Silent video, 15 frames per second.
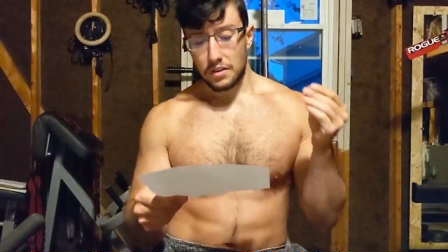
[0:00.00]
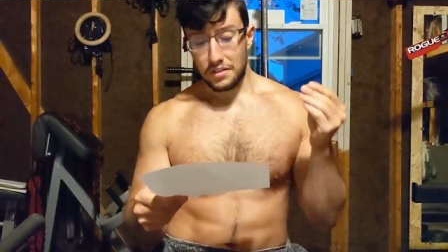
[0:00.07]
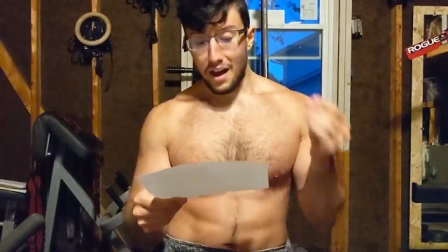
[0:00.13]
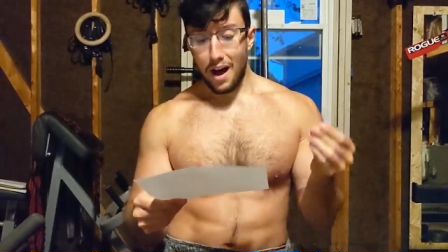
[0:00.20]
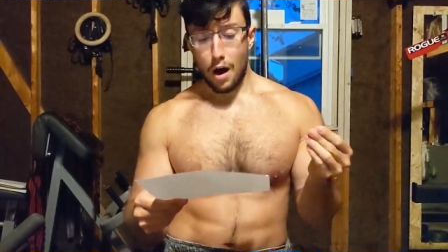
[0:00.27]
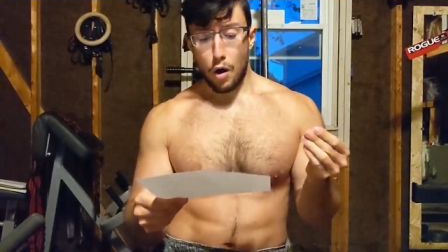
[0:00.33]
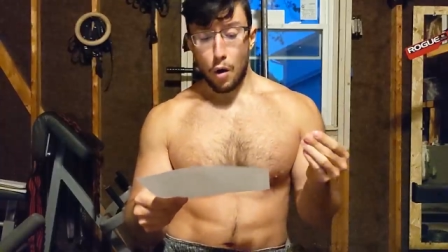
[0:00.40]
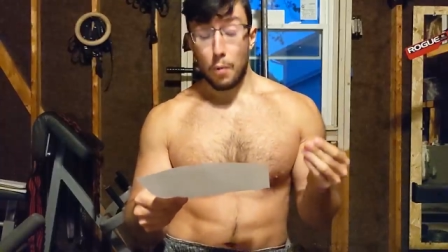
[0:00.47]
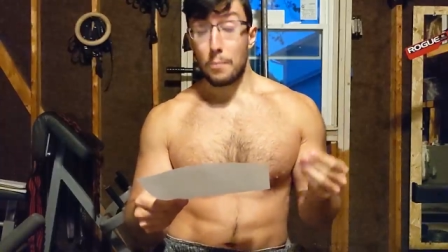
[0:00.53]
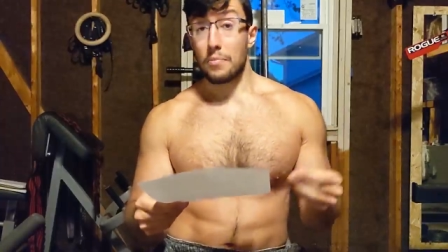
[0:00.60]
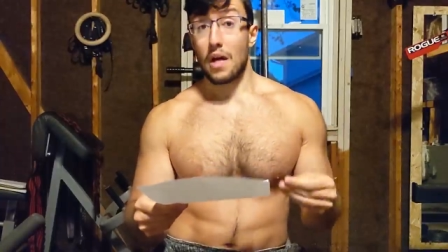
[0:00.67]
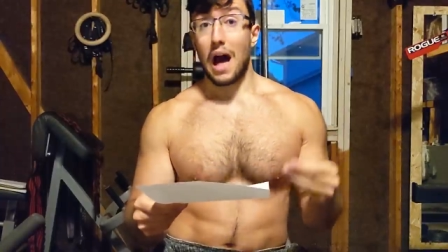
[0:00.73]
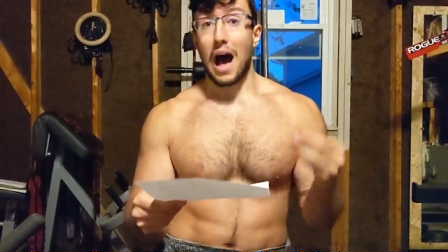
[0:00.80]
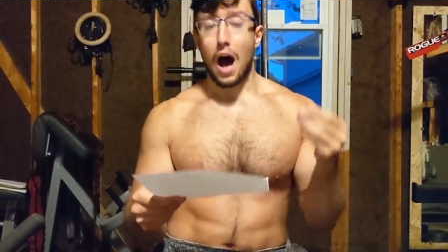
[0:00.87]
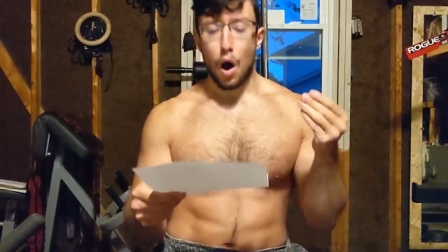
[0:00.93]
Now,
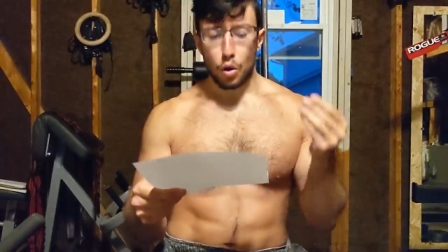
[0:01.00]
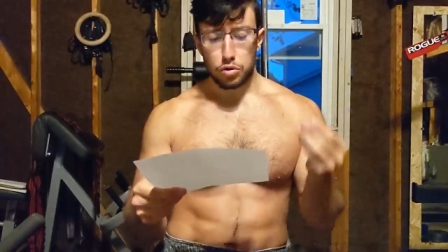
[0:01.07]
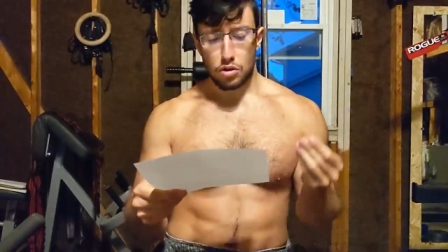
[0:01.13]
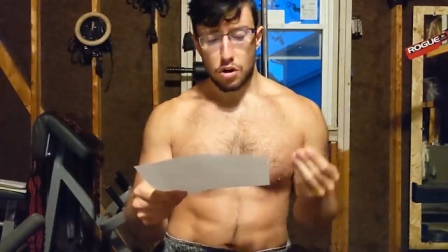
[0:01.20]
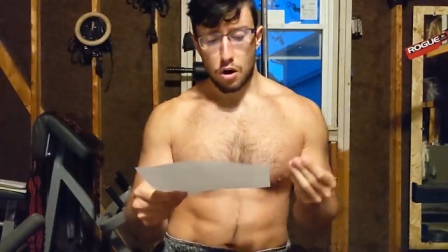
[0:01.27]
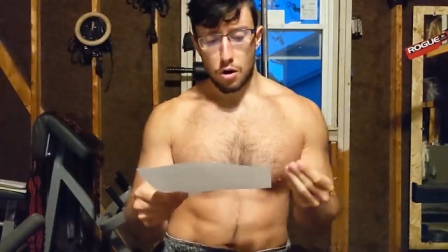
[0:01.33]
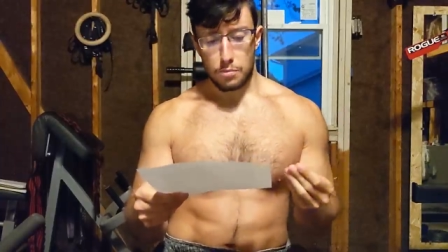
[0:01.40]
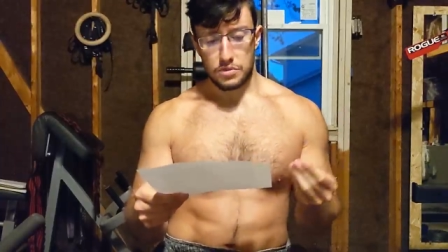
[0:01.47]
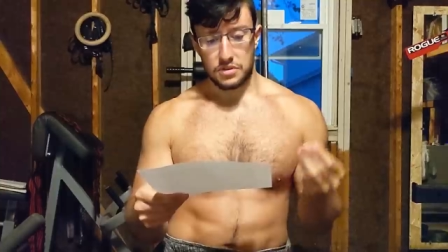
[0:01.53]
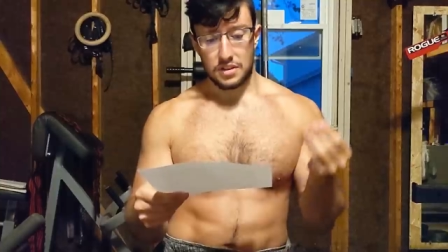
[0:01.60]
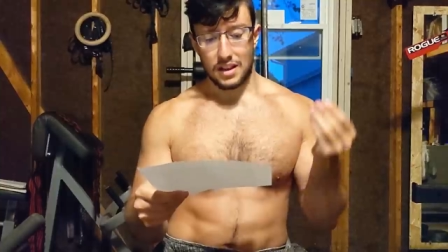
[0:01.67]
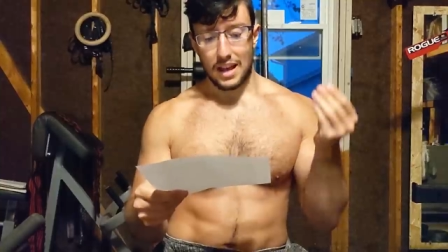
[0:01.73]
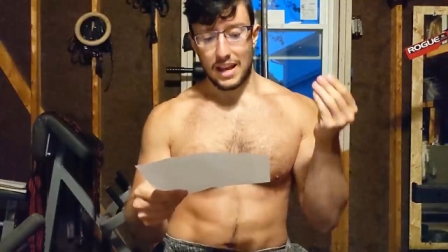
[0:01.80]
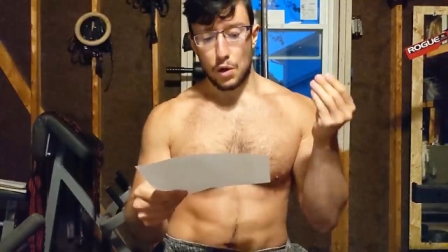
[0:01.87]
out comes